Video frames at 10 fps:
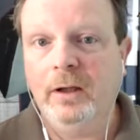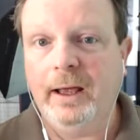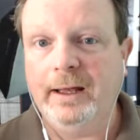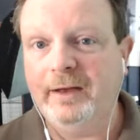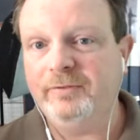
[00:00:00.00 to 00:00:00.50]

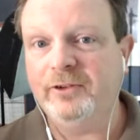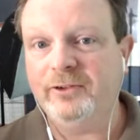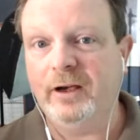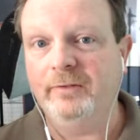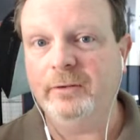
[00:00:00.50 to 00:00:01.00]
and have
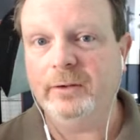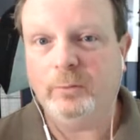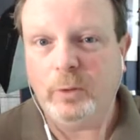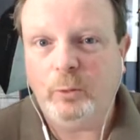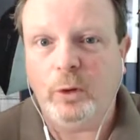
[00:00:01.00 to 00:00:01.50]
discovered
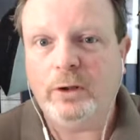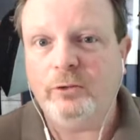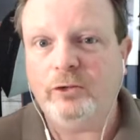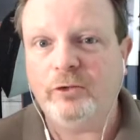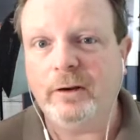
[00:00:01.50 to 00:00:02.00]
and, and what are
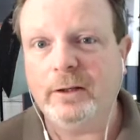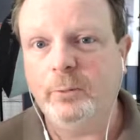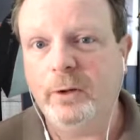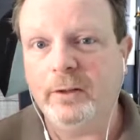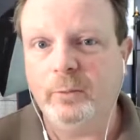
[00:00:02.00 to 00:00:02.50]
you
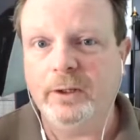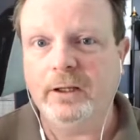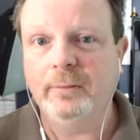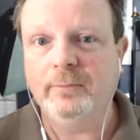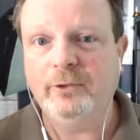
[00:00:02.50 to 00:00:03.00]
struggling with when it
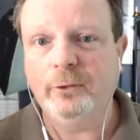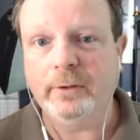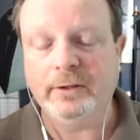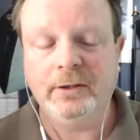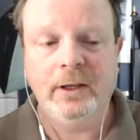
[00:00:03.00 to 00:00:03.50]
comes to
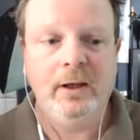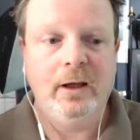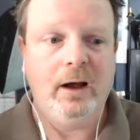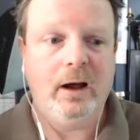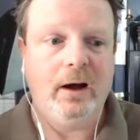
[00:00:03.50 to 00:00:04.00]
it?
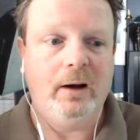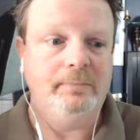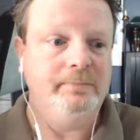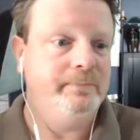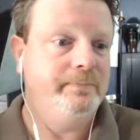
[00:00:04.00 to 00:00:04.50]

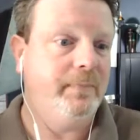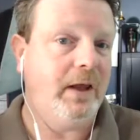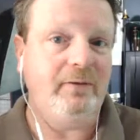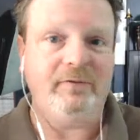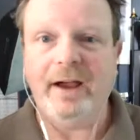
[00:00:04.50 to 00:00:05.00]
Um,
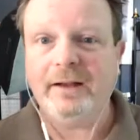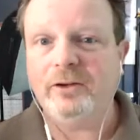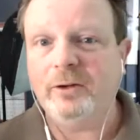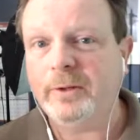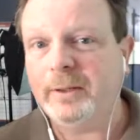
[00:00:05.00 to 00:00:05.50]
and in fact,
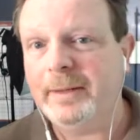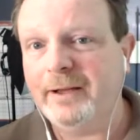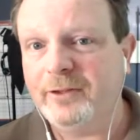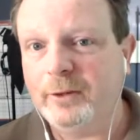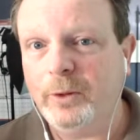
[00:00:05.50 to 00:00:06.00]
you know what? I'm
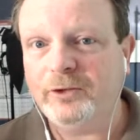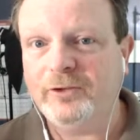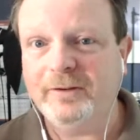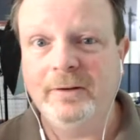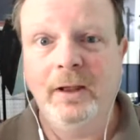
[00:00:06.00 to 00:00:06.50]
asked the
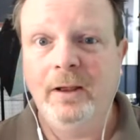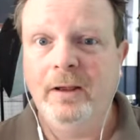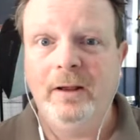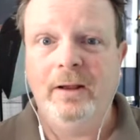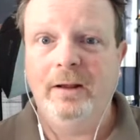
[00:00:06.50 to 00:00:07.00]
question
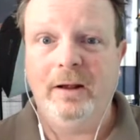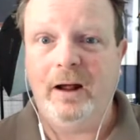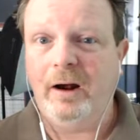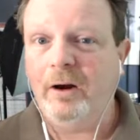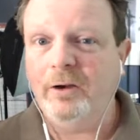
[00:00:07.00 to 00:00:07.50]

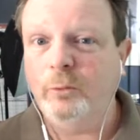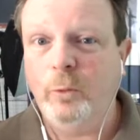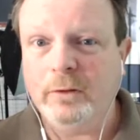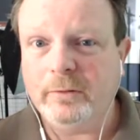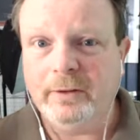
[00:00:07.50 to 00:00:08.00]
are you
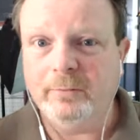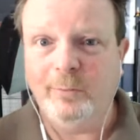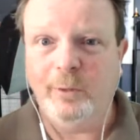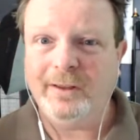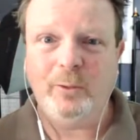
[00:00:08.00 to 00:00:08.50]
wondering
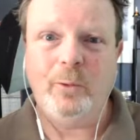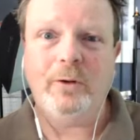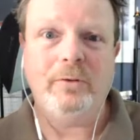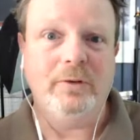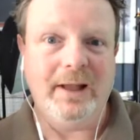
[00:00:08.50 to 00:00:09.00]
what in the
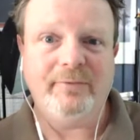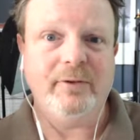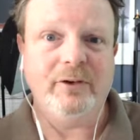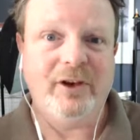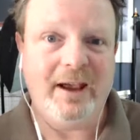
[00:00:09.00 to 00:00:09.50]
world
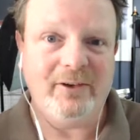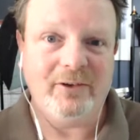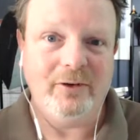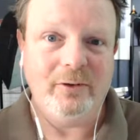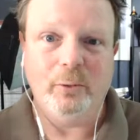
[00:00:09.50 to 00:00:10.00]
leverage has
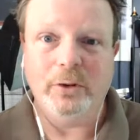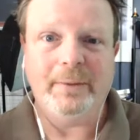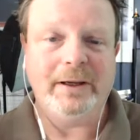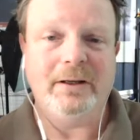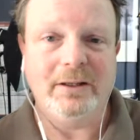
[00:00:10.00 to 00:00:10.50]
to do? What
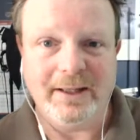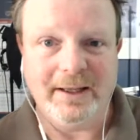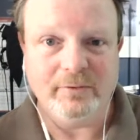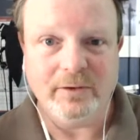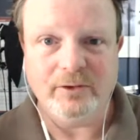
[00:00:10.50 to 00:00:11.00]
am I going to
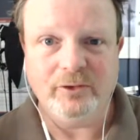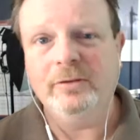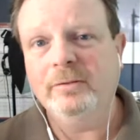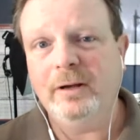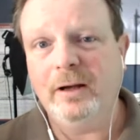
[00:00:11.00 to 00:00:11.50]
leverage
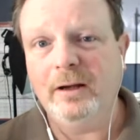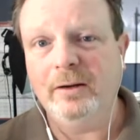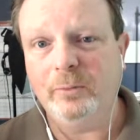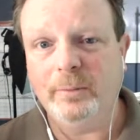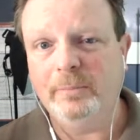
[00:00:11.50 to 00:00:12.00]
uh,
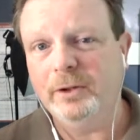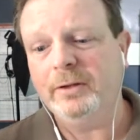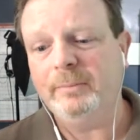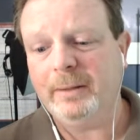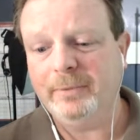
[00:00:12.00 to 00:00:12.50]
when
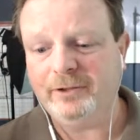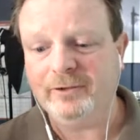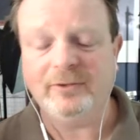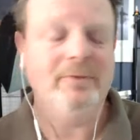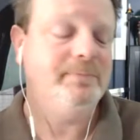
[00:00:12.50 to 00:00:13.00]
building my business?